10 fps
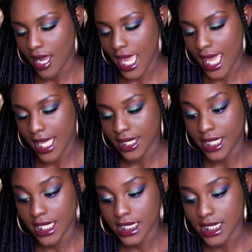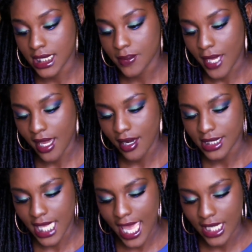and this pair is
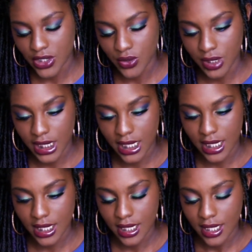actually,